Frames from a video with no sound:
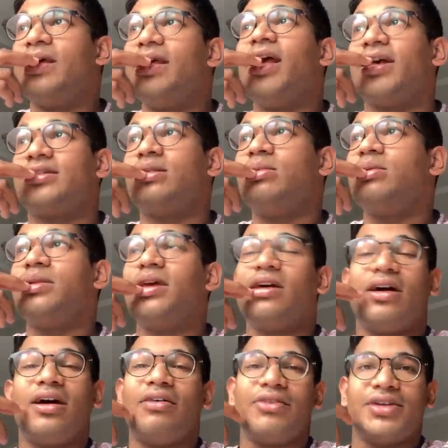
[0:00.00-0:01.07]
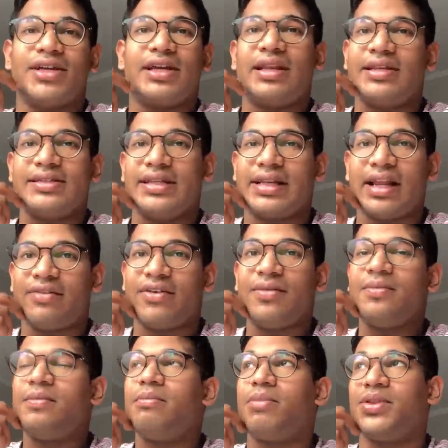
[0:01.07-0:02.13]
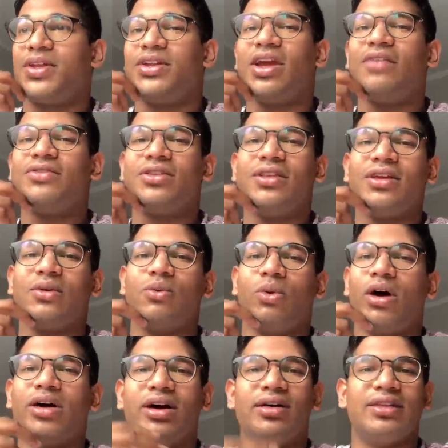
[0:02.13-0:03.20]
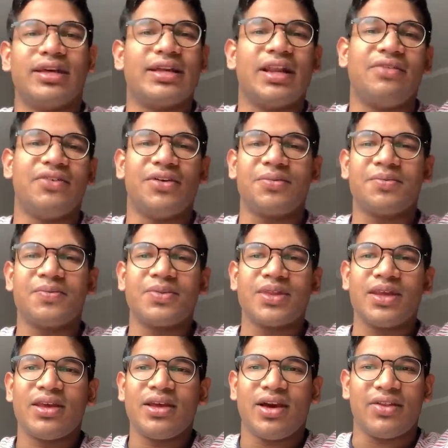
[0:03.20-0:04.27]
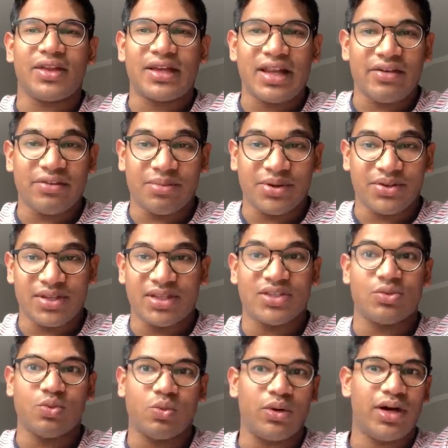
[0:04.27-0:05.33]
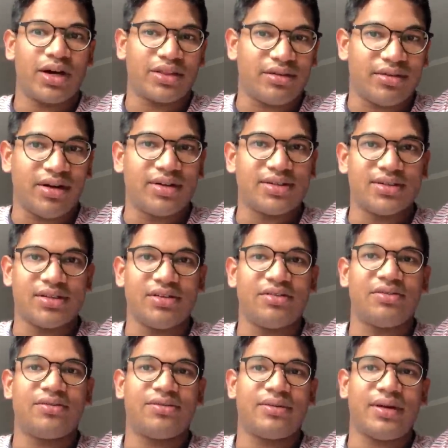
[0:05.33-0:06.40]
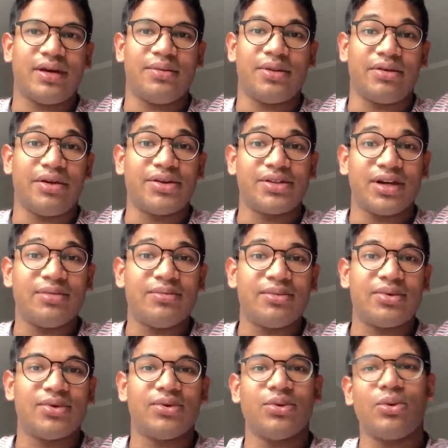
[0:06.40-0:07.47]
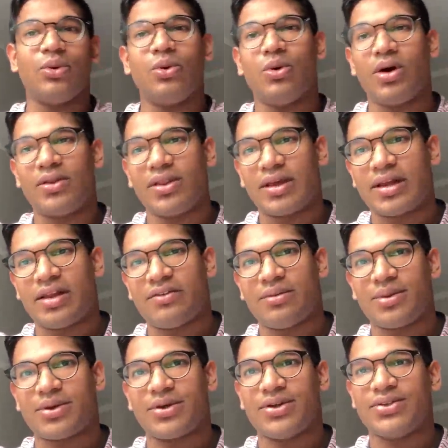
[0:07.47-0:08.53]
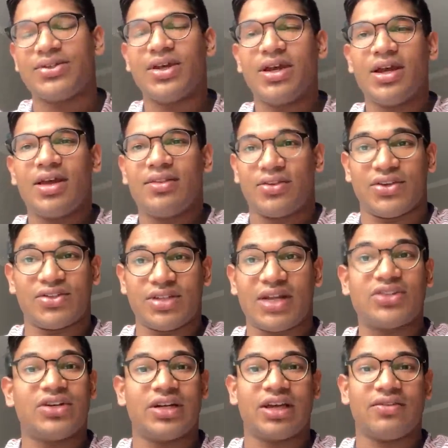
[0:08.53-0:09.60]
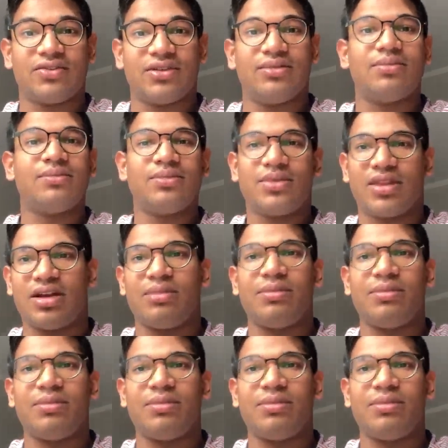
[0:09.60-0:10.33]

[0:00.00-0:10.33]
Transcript: yeah, some people here are ridiculously clever. But then you have to think, why are they clever? Are they clever because they just work their asses off in their own time? Or are they clever because they're just naturally gifted? There